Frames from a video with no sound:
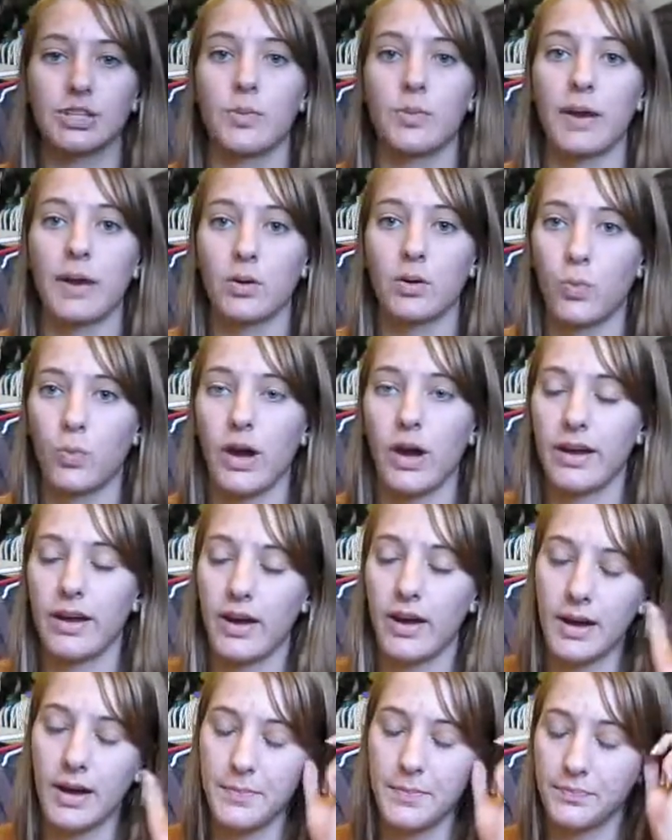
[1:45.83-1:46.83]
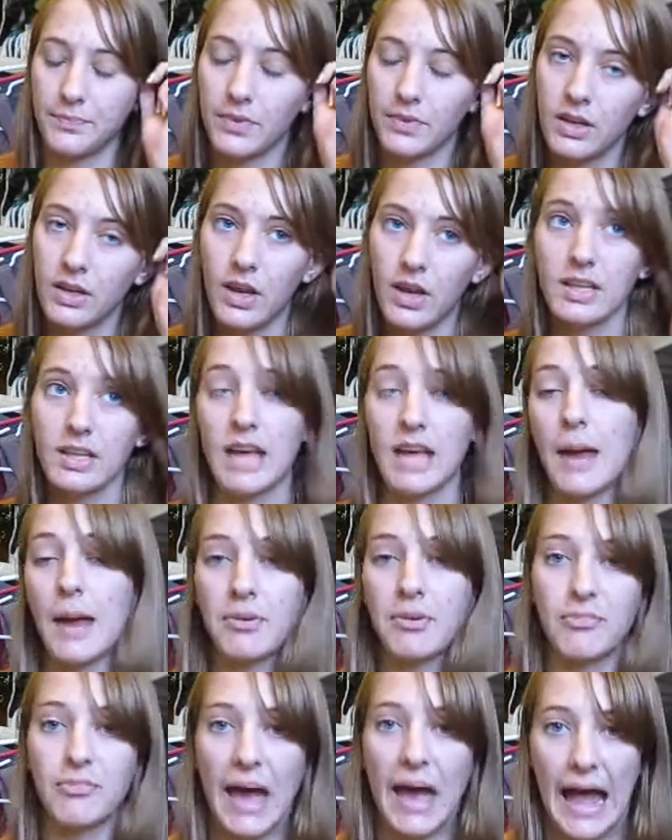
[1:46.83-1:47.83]
no matter what um,
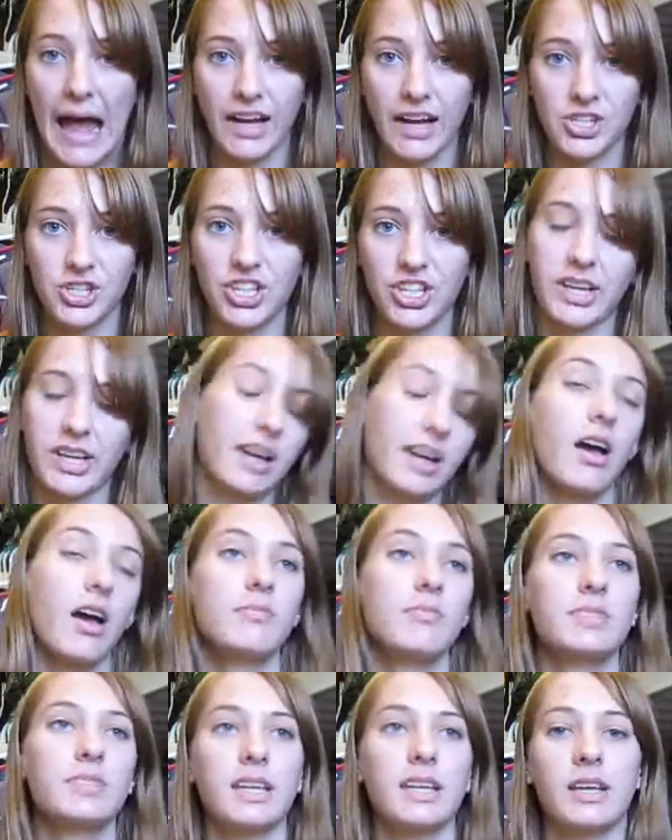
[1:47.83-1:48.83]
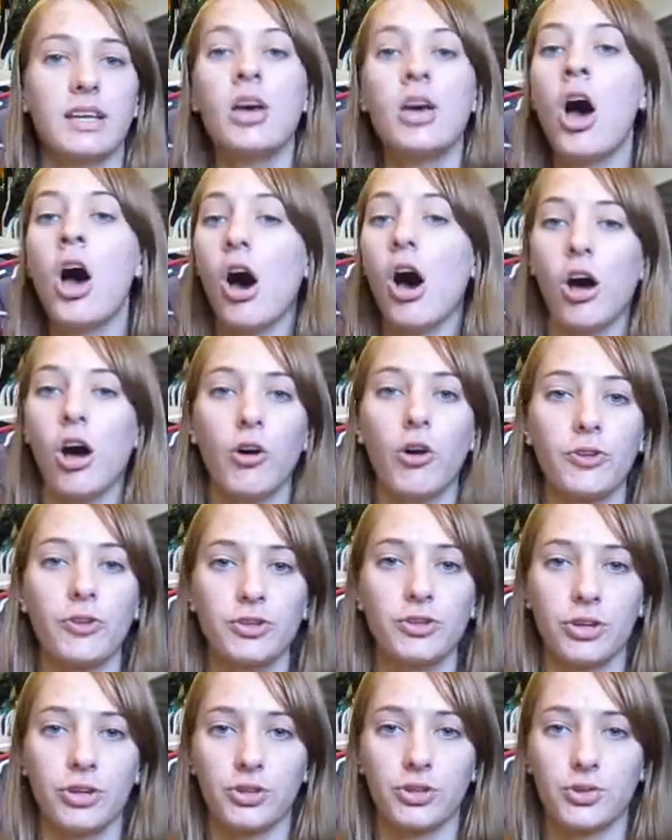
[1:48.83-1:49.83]
type of packaging it comes in. All
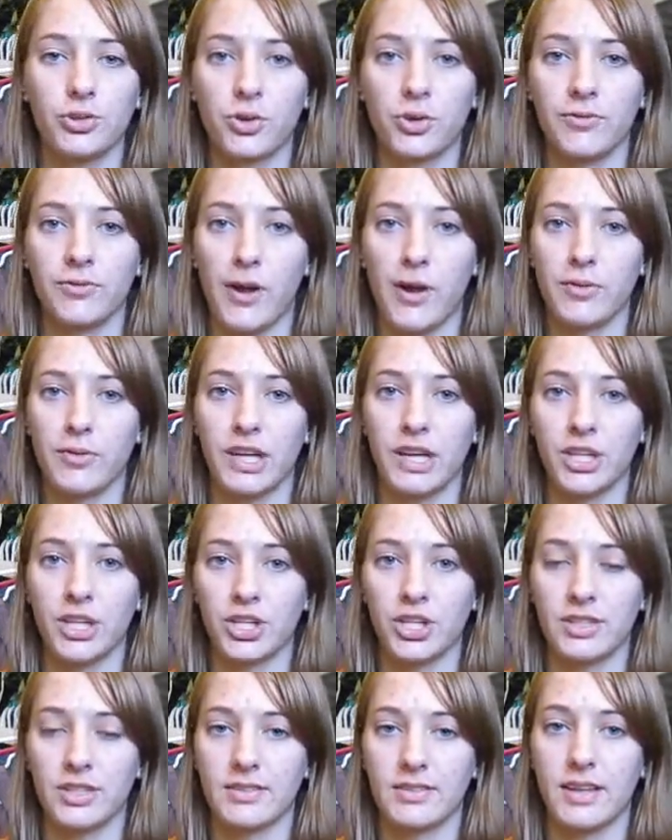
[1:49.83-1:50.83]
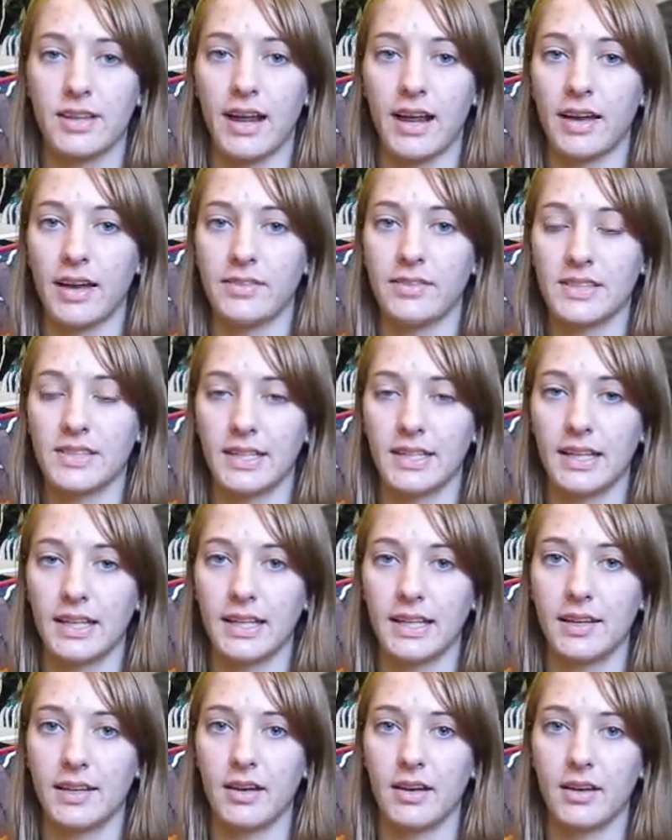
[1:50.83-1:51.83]
the drugstore foundations that I've
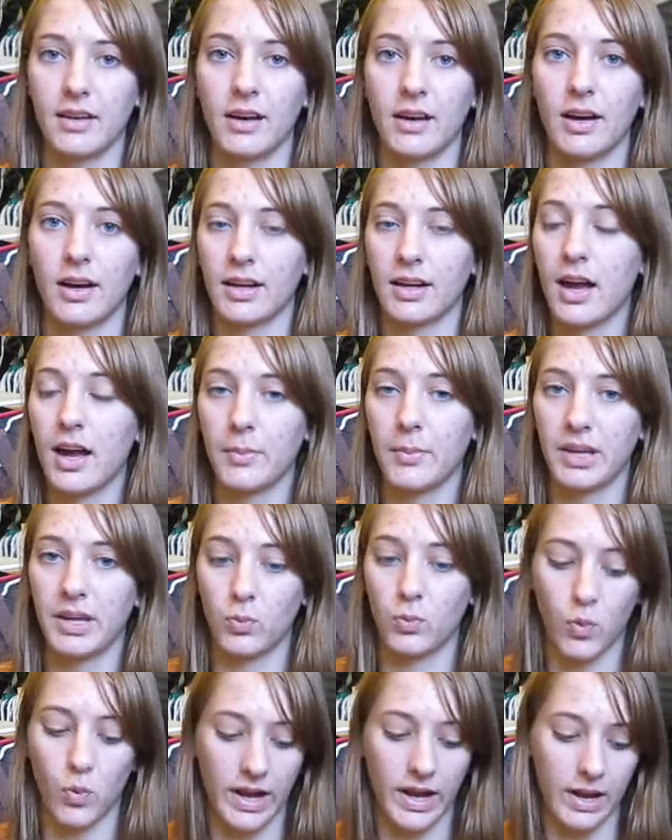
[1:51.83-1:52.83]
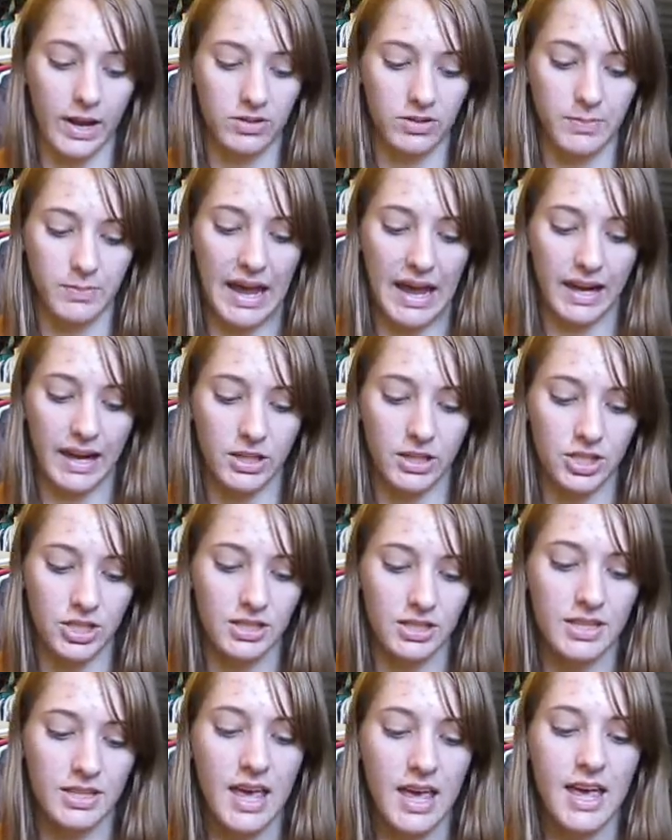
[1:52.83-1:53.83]
seen uh, come in one ounce
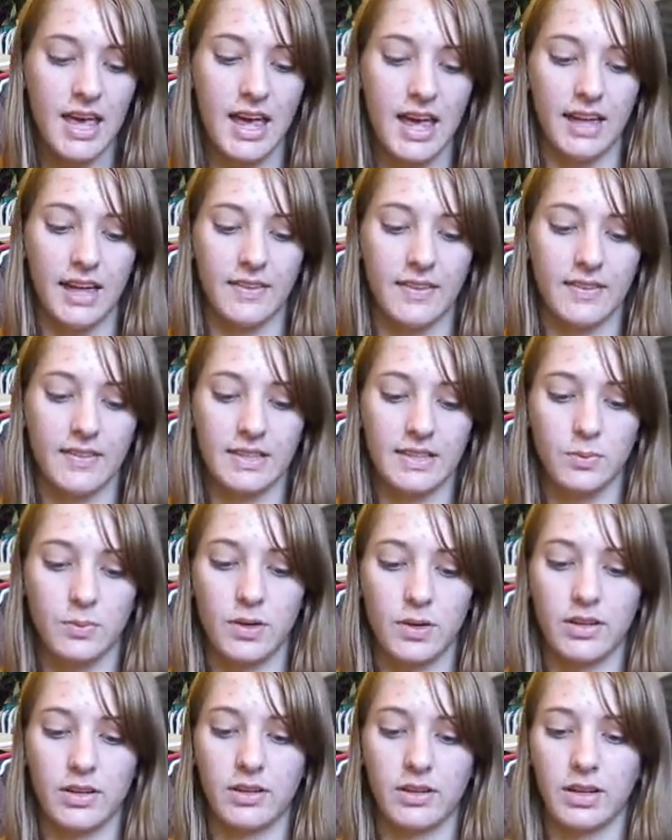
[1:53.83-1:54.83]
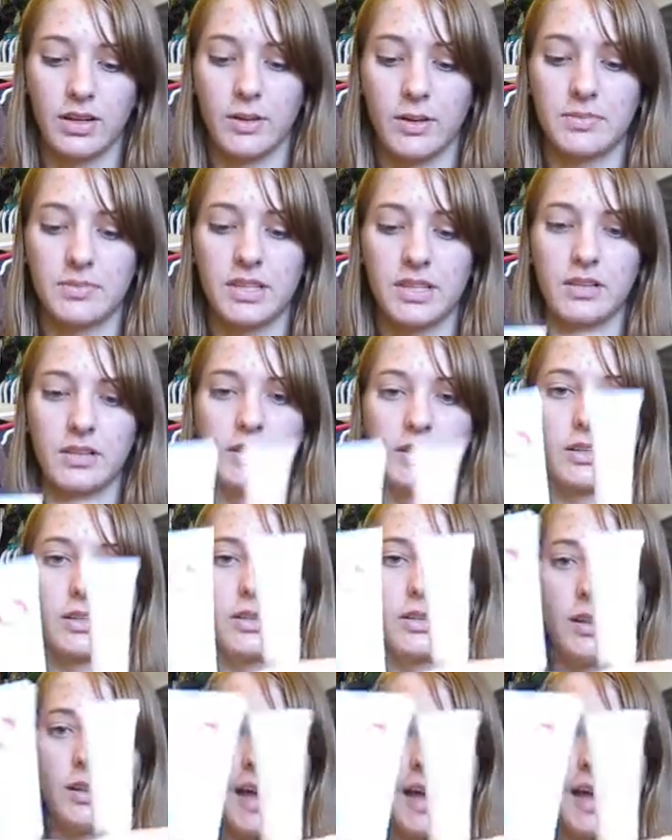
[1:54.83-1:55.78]
packages. And then this one comes in a little